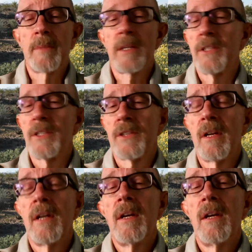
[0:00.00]
because
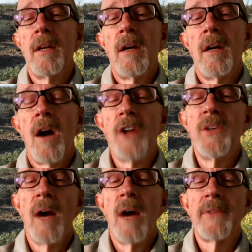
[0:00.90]
all too
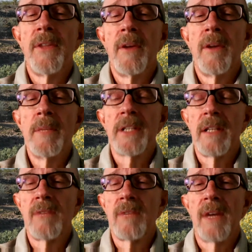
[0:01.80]
often they're
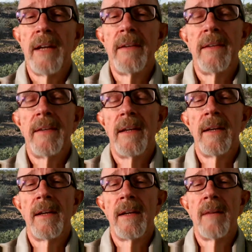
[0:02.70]
misidentified, and
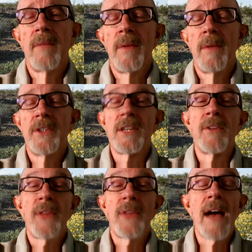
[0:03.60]

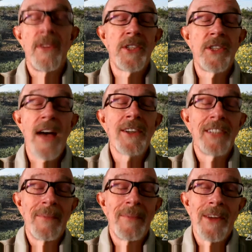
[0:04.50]
there's thousands
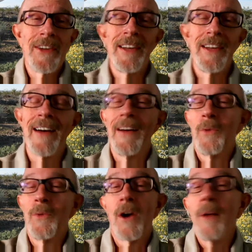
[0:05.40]
of them on there now, and
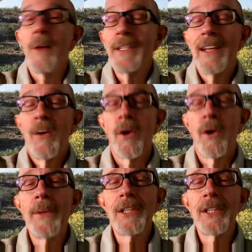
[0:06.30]
we're always
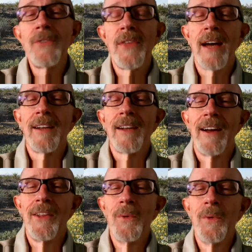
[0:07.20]
looking for the outlier,
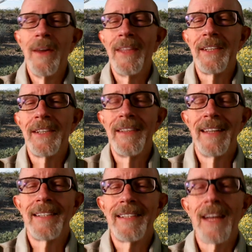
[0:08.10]
the one
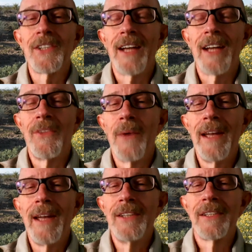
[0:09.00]
that's outside the
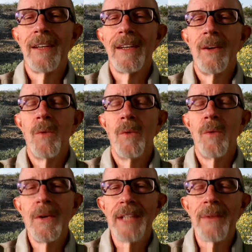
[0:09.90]
range.
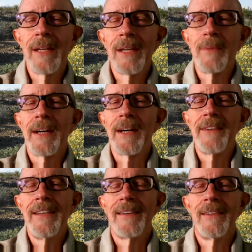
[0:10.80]
Whoa, is that really
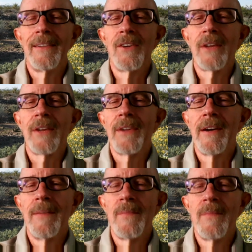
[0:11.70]
Mojave? And you go out there
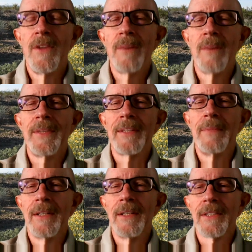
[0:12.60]
and nope, it's something
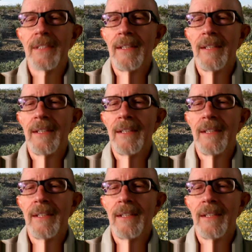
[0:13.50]
else.